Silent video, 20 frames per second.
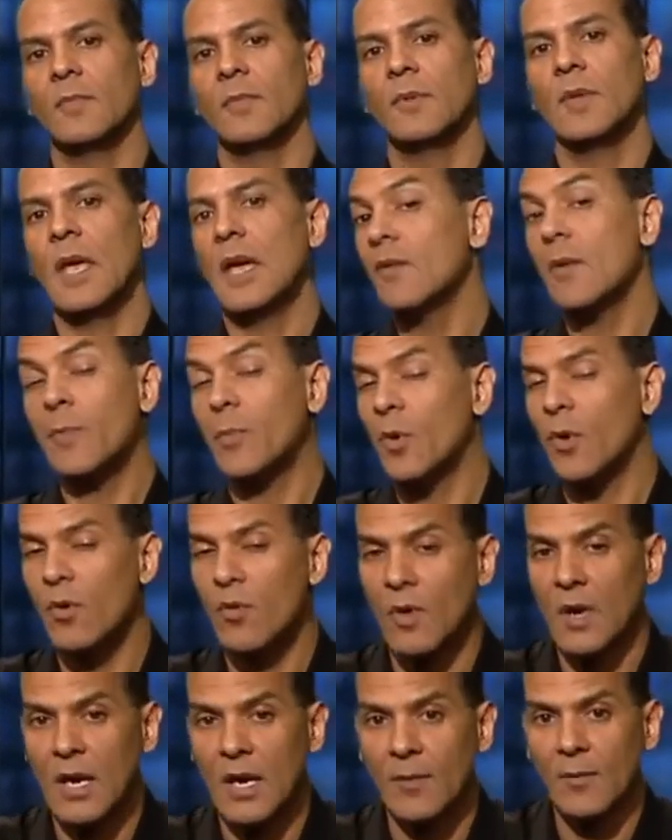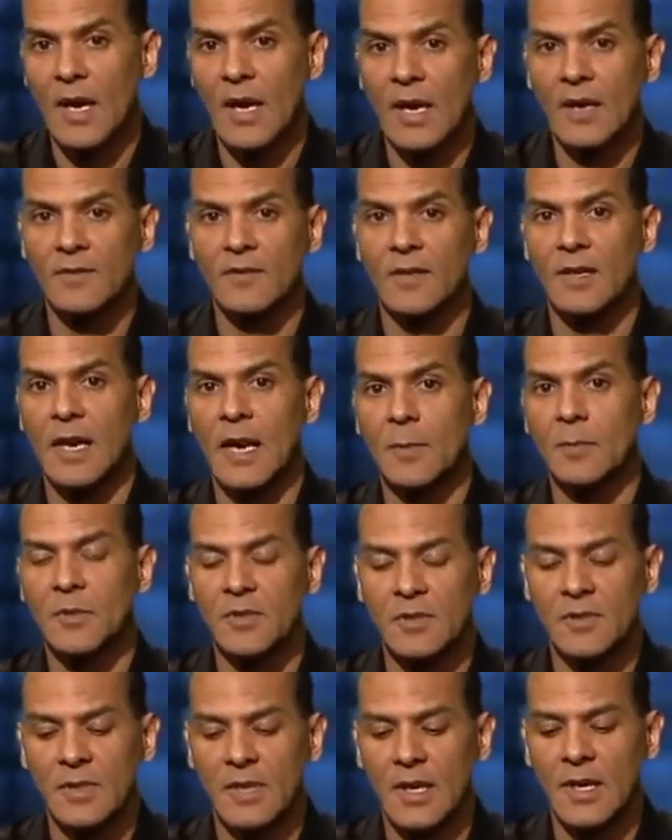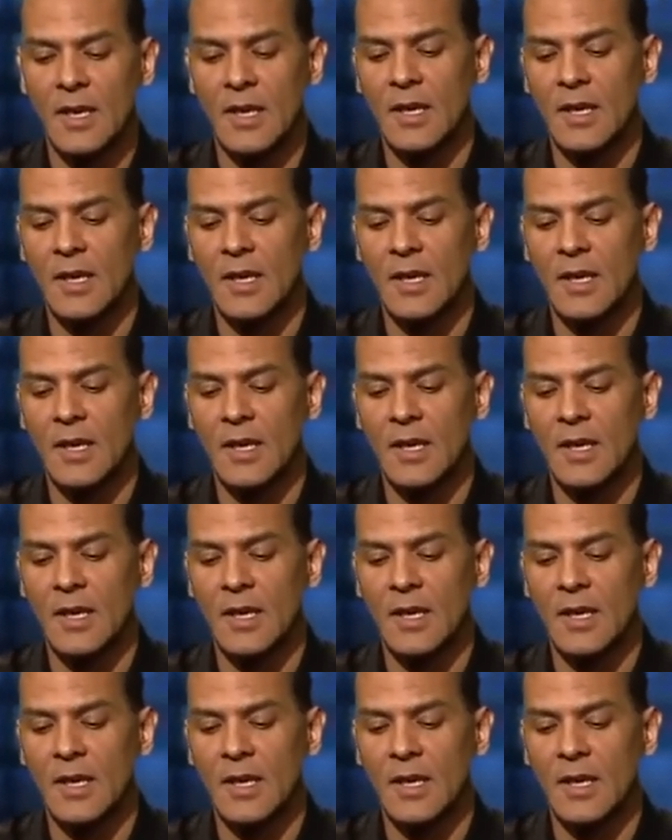every program has that option,